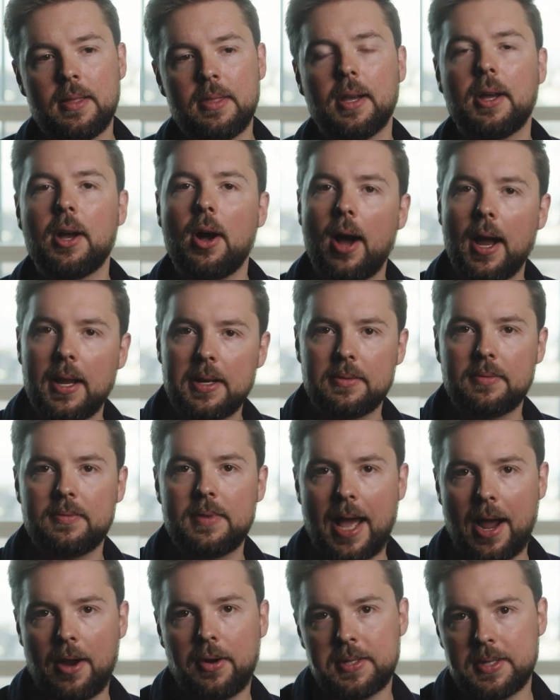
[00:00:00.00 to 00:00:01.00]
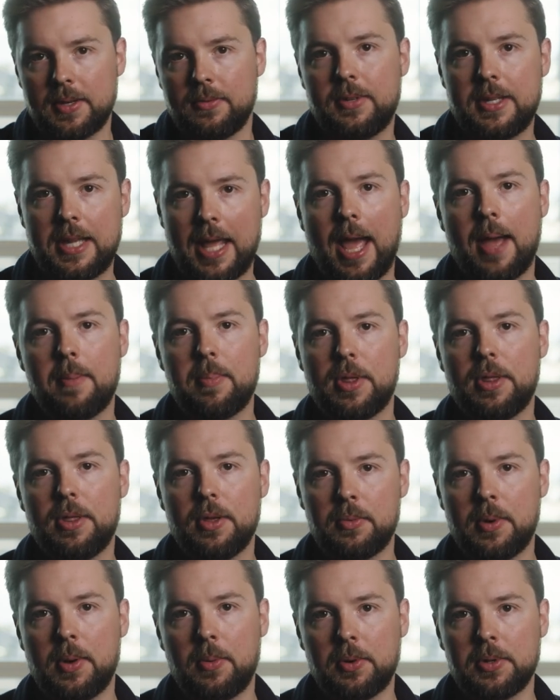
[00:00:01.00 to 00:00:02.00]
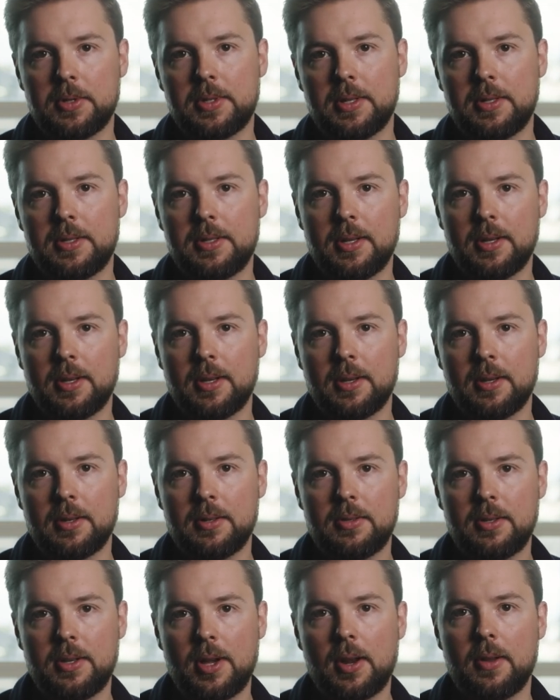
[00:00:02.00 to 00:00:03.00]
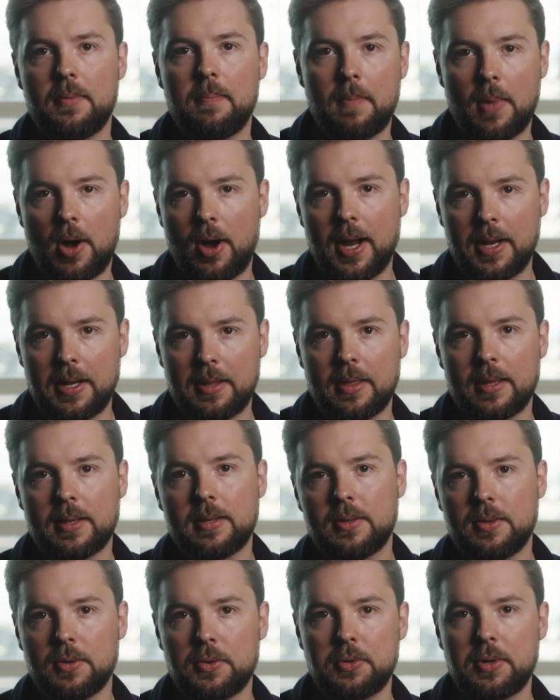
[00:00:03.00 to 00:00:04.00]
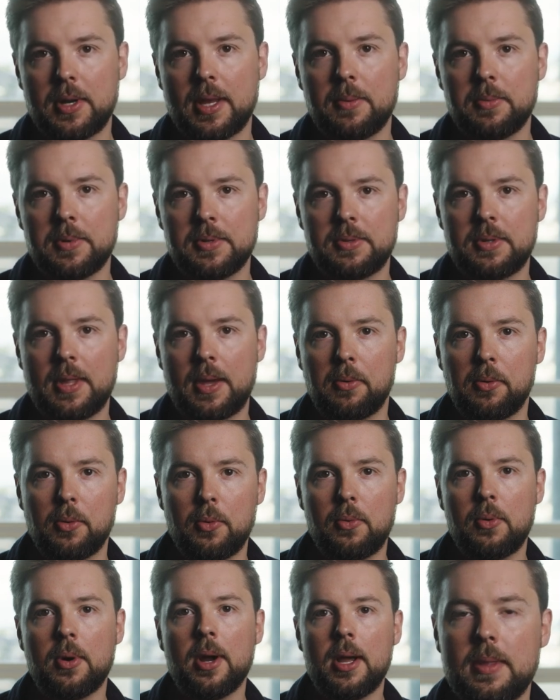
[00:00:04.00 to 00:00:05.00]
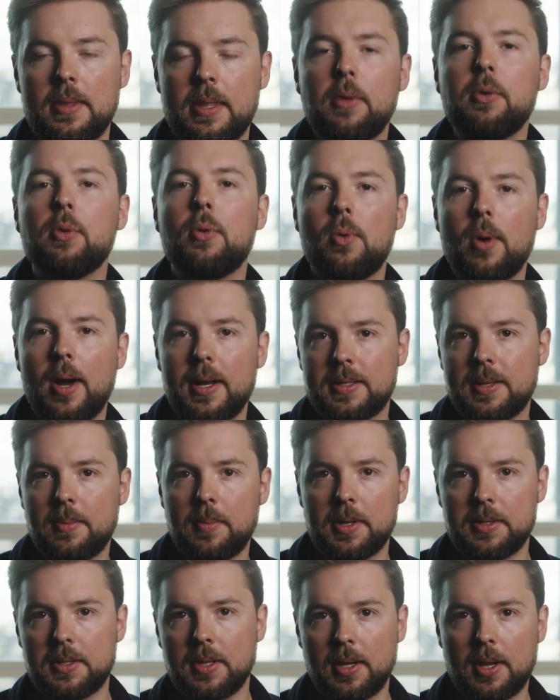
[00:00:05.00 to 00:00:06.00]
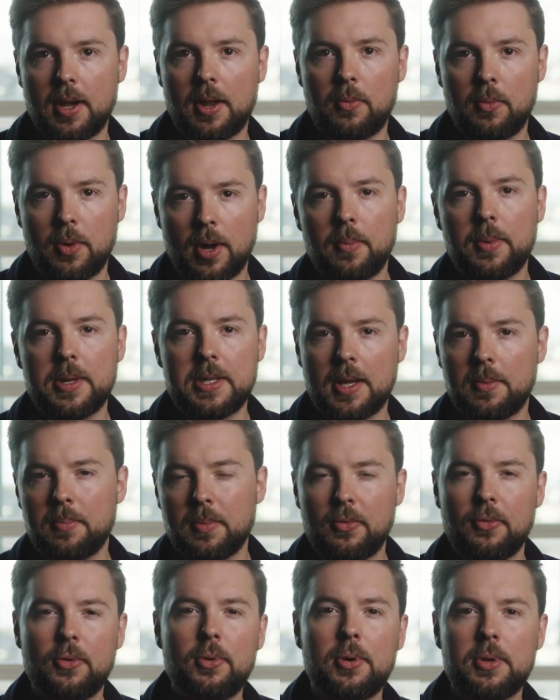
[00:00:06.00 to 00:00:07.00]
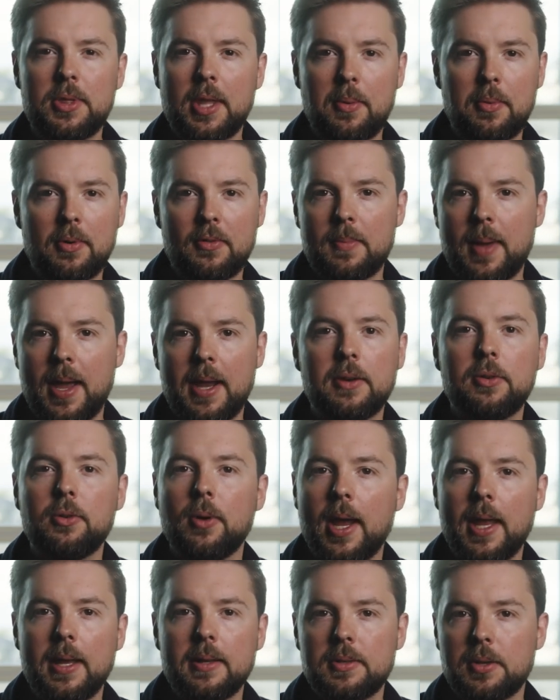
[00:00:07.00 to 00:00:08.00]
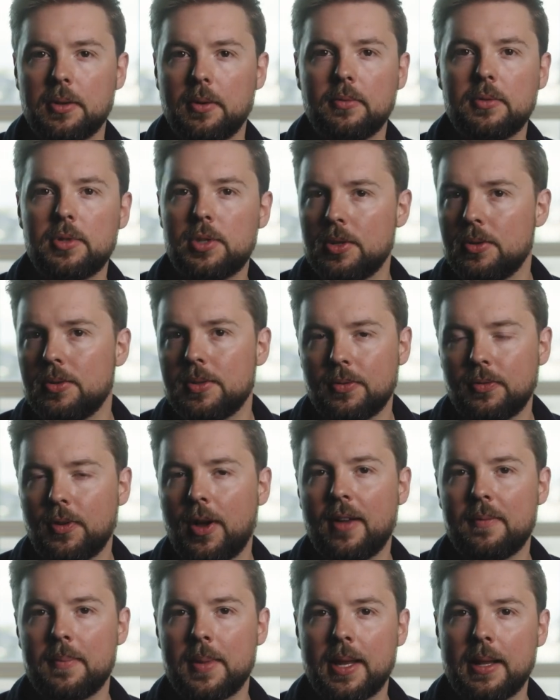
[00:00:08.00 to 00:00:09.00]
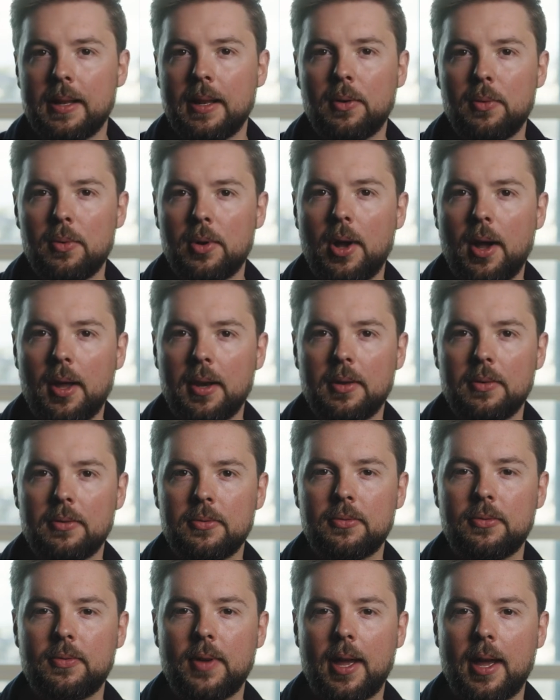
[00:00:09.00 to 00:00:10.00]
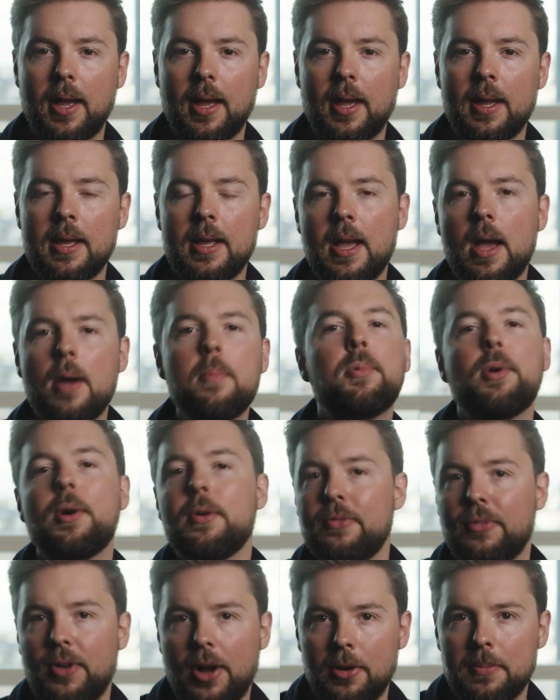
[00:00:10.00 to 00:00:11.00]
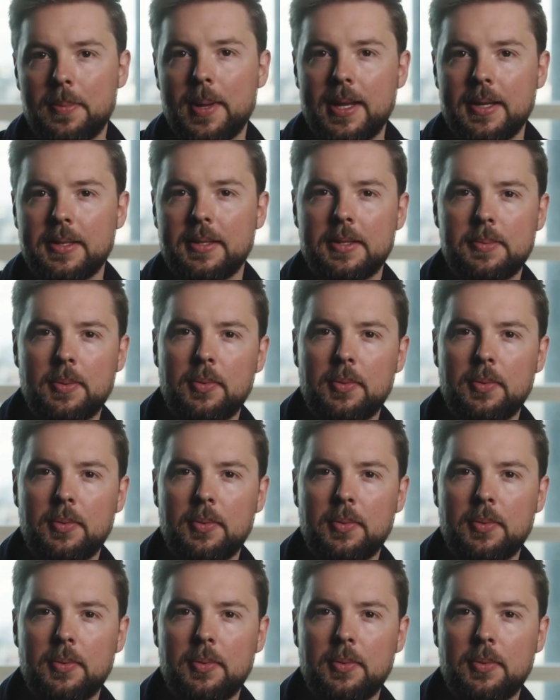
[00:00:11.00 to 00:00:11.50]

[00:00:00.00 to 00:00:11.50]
the kind of narrative depth that we wanted to kind of mine in this story. It was they were all they were all quite similar to the kind of work we'd done before, and they would have made great sort of two to five minute little kind of uh, profile pieces.